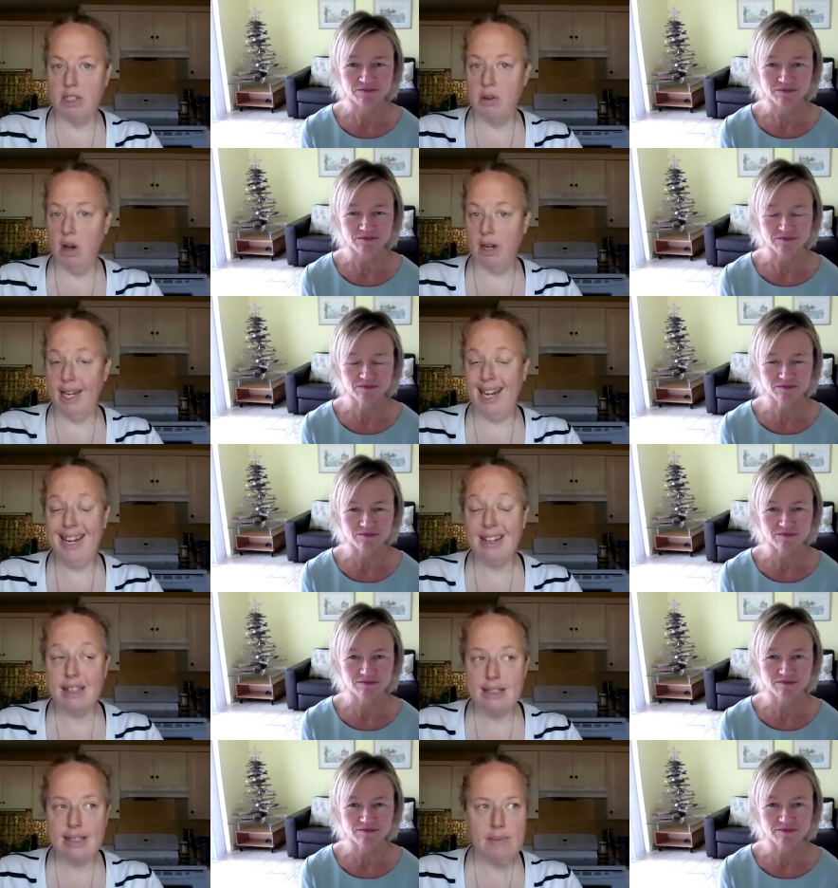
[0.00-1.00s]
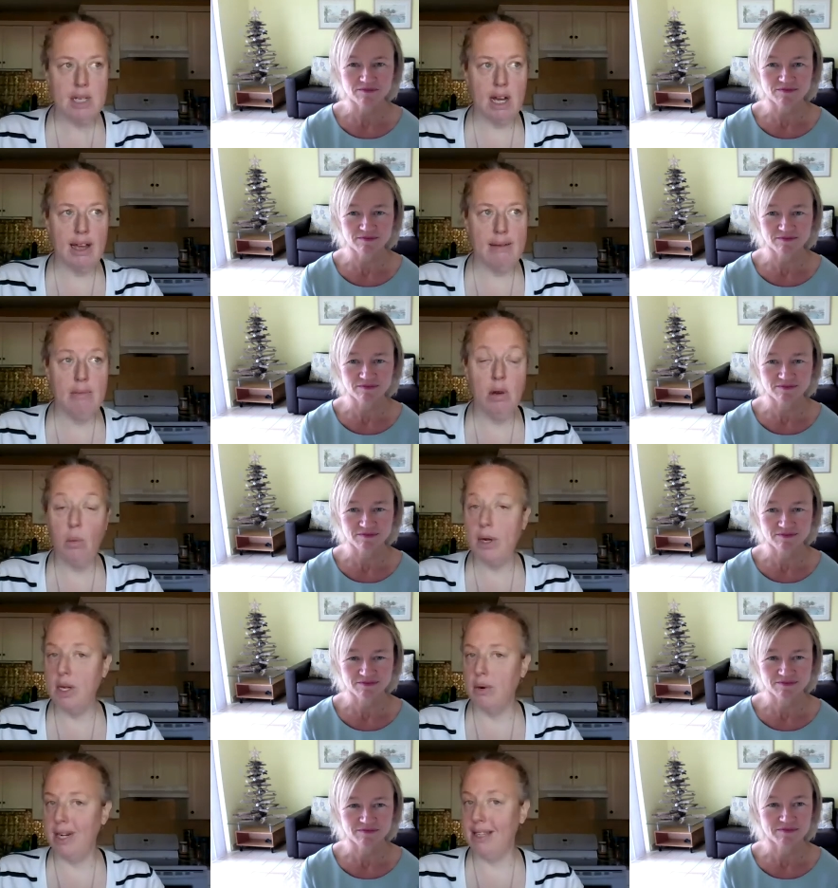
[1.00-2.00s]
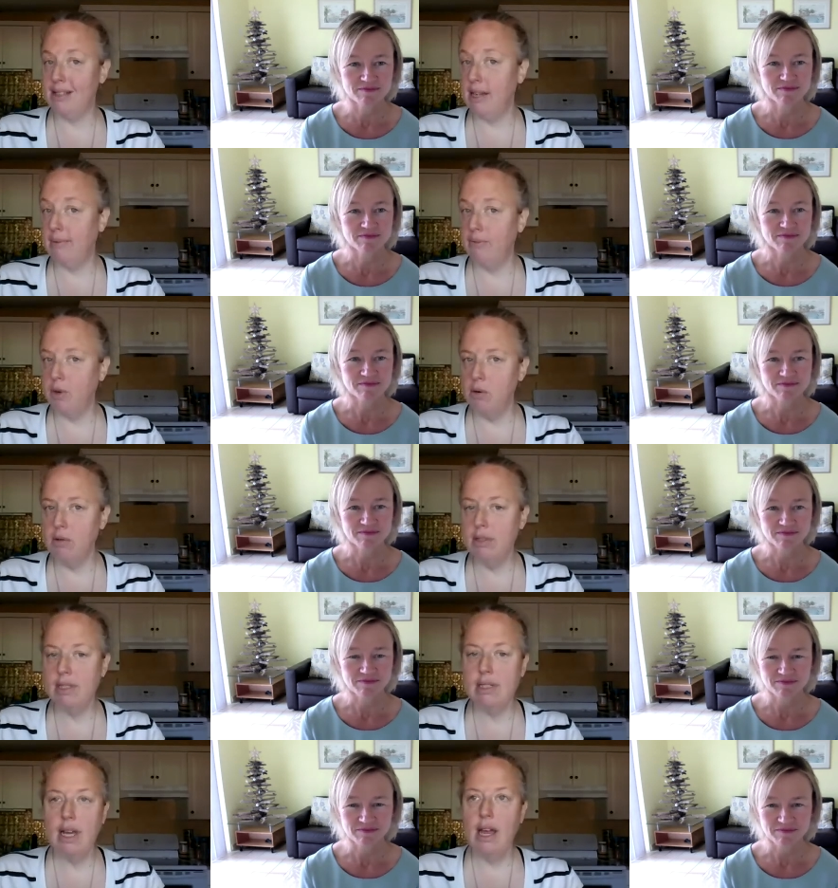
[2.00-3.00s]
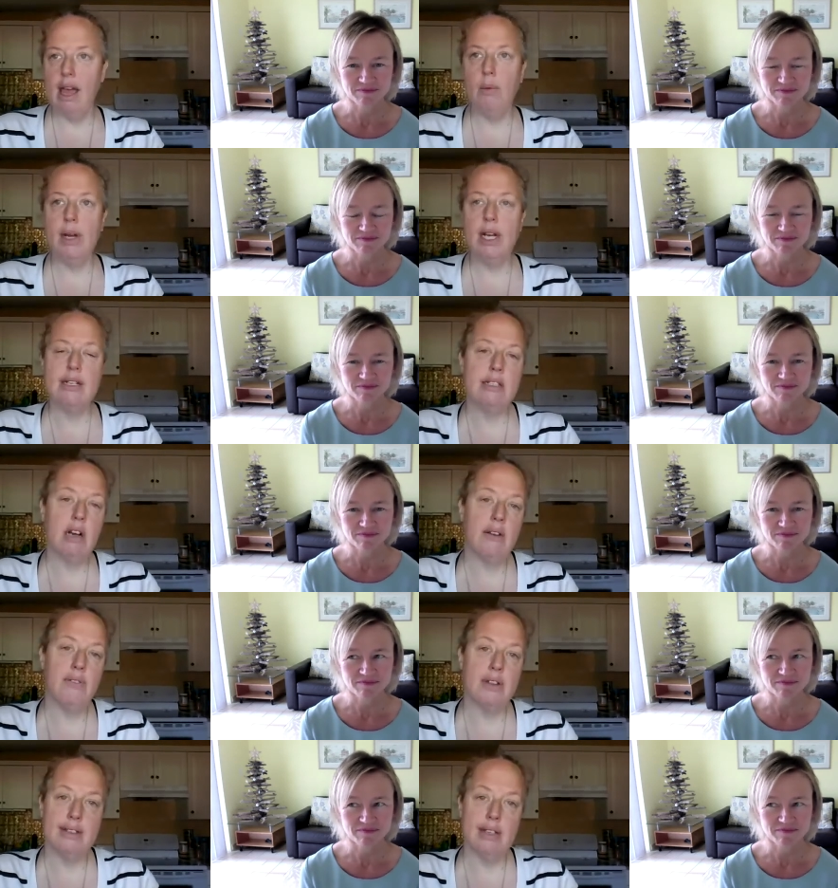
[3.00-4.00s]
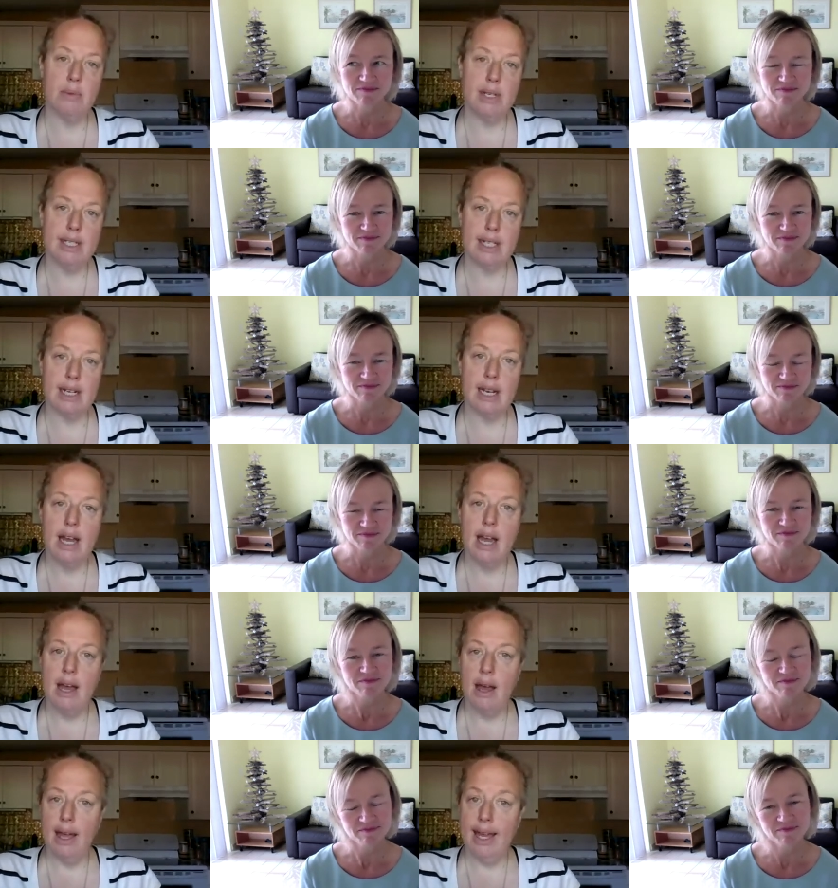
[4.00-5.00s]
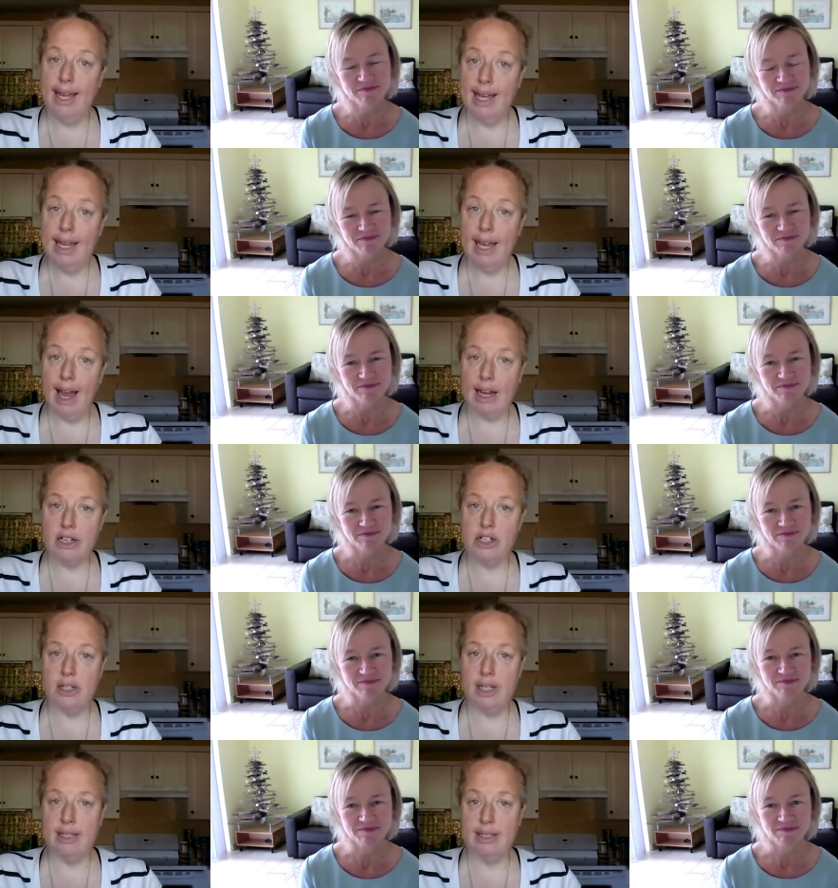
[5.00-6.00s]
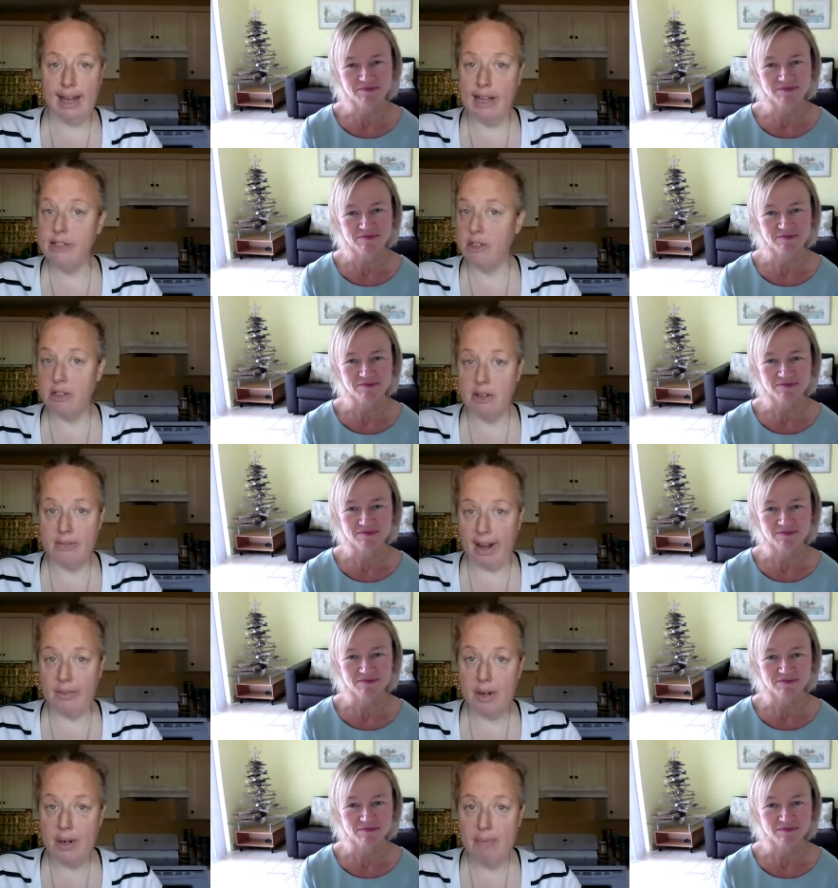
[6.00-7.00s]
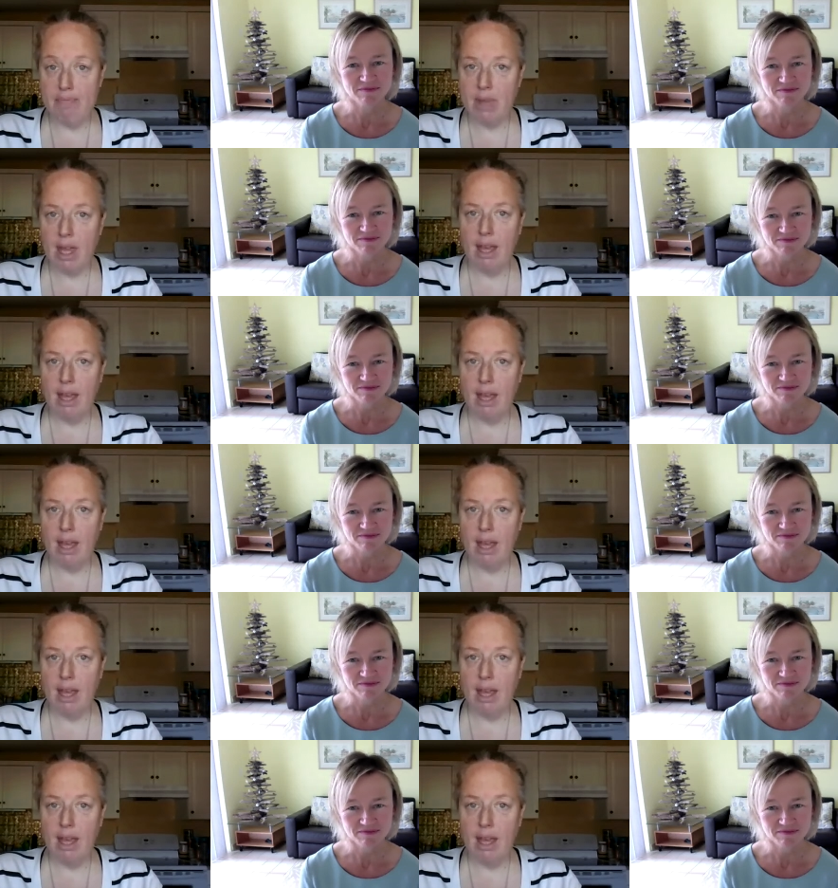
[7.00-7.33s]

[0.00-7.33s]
Speaker 1: do not eat at the same time. We don't eat the same foods. And we didn't start for the same reason. He actually is a cancer survivor.